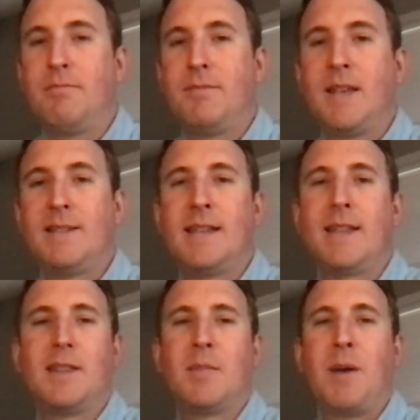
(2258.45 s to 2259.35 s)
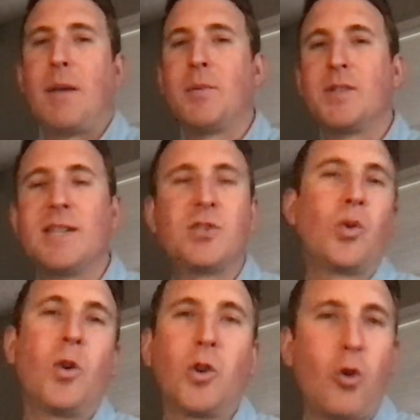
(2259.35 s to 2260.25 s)
they say that the Bible's
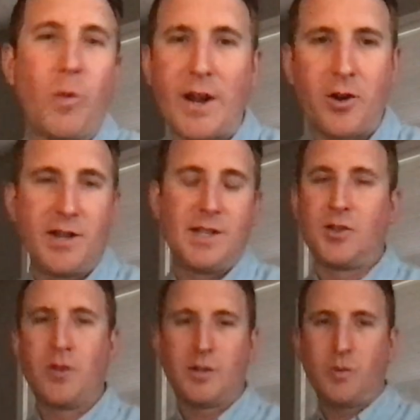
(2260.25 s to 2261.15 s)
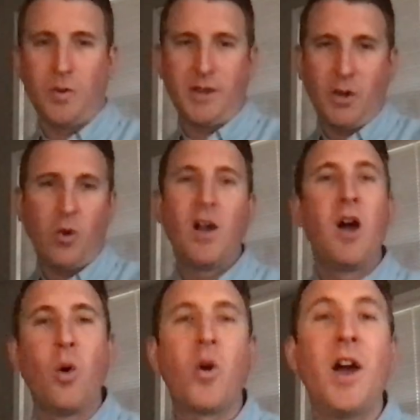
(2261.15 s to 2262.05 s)
historical record is untrustworthy
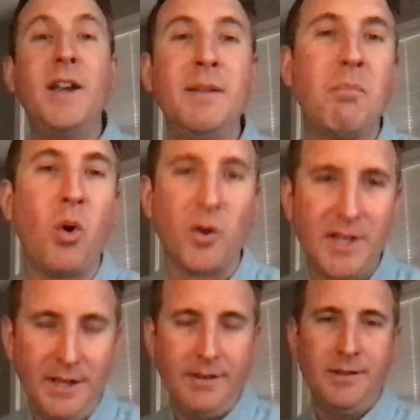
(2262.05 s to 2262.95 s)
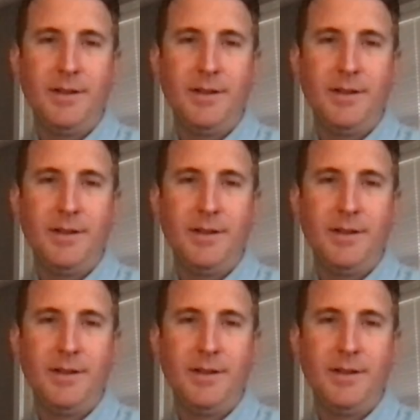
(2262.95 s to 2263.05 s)
or unimportant.